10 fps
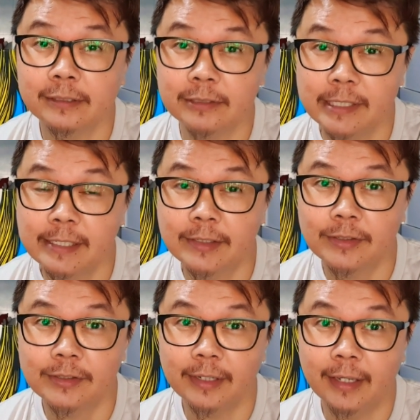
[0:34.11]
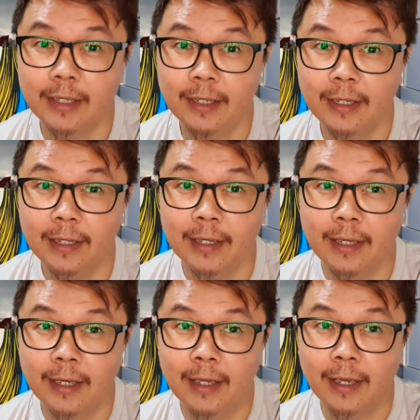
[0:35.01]
illness
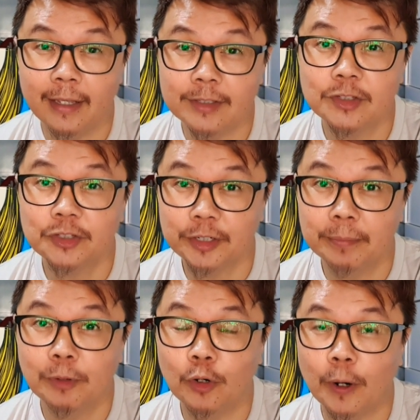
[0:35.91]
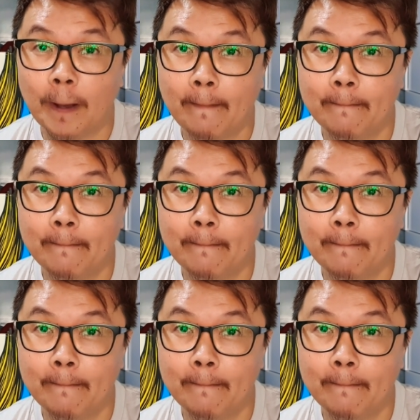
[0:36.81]
in Singapore.